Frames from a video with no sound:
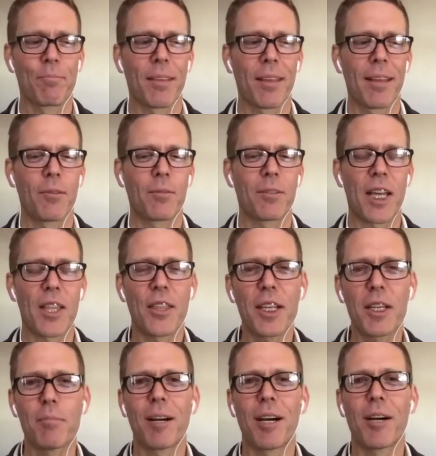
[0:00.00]
when I think
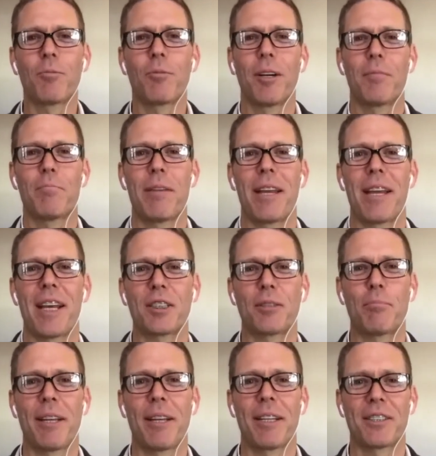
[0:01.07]
about what may, has
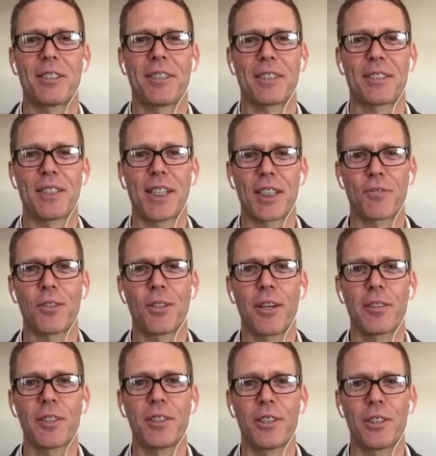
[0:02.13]
made us successful
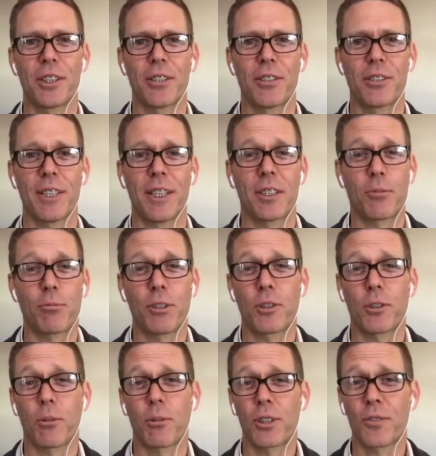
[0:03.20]
all these years, it's
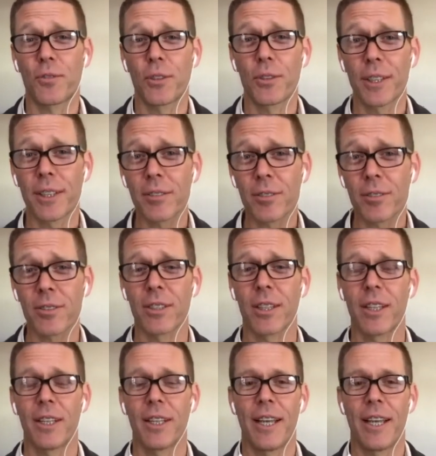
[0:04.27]
resourcefulness
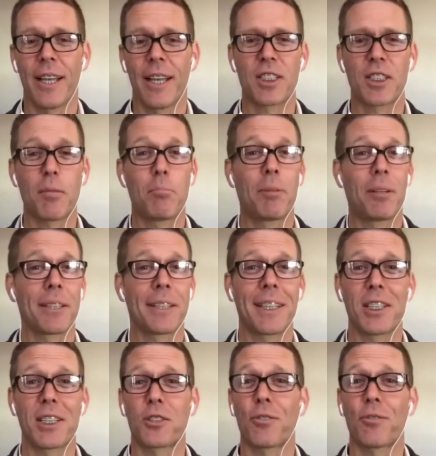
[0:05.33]
and it's the ability
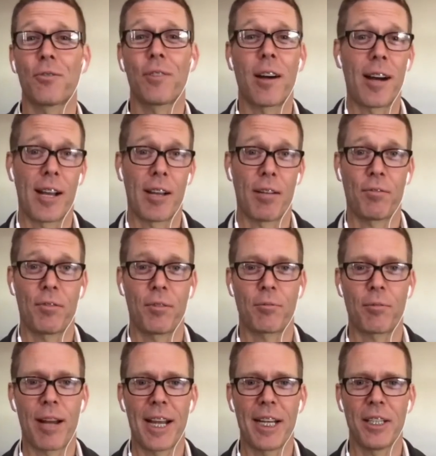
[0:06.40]
to survive.
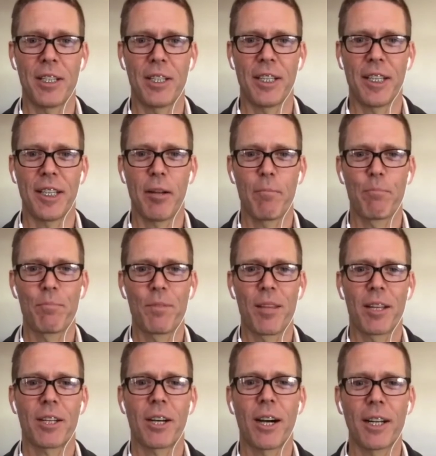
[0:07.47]
Right, the
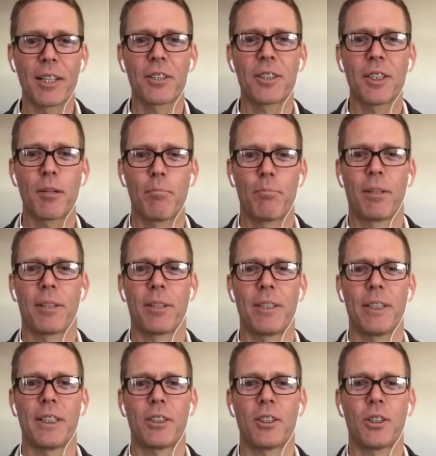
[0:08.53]
constant
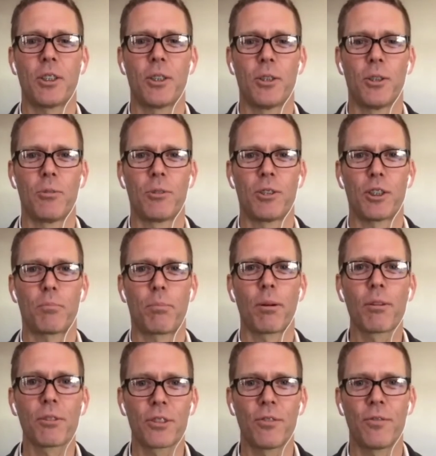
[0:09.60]
ability to just
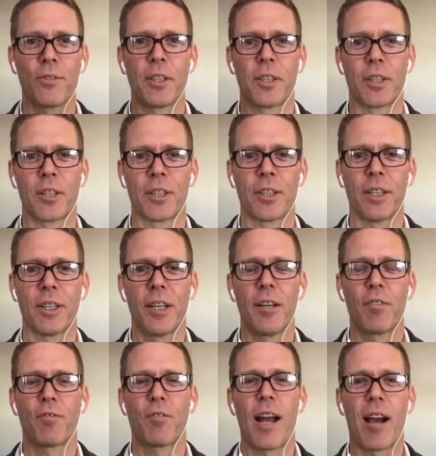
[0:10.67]
persevere
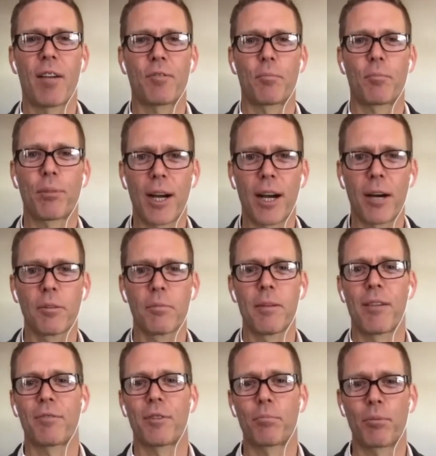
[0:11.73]
after problem
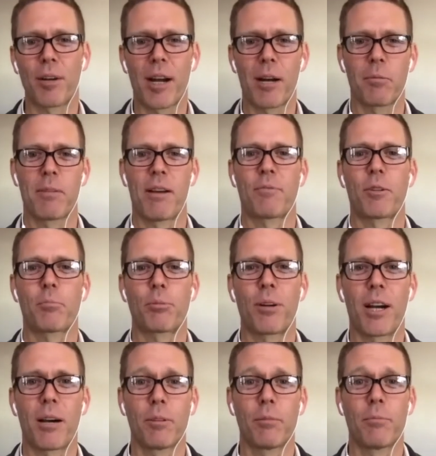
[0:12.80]
after problem after
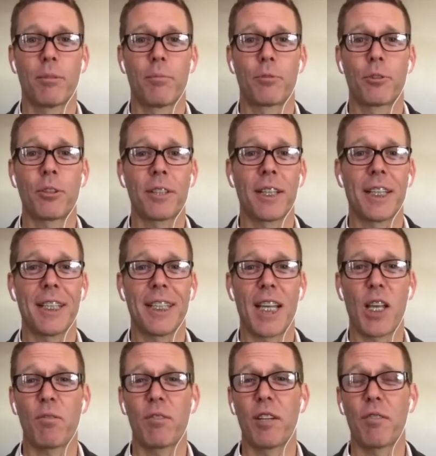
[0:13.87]
problem. And really,
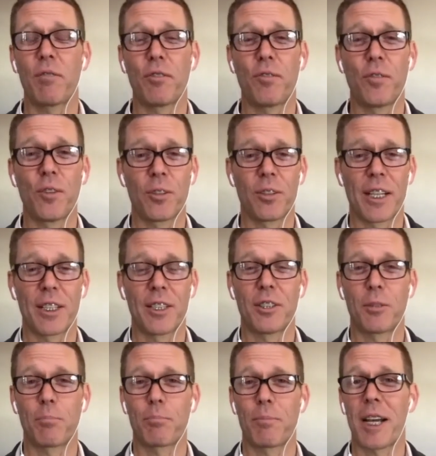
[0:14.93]
even if you feel like you
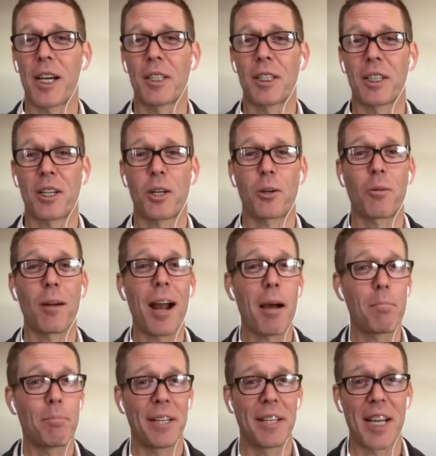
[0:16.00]
just got the
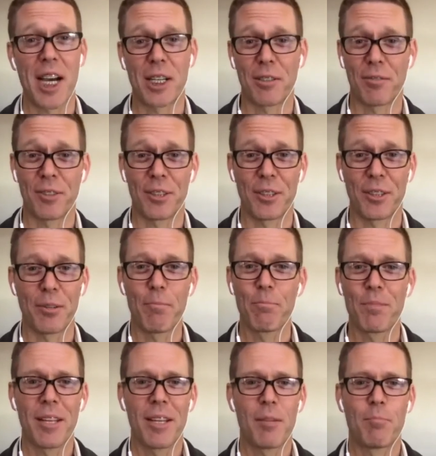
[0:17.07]
crap beat out of you
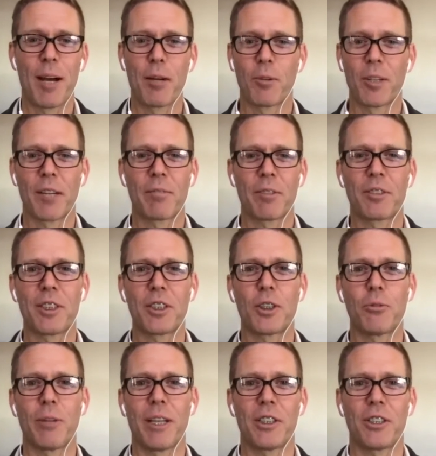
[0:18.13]
by whatever
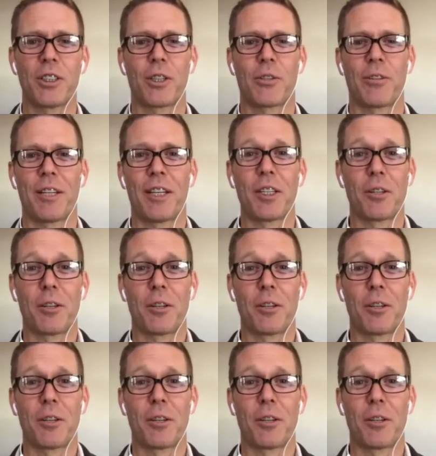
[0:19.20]
situation you're in or a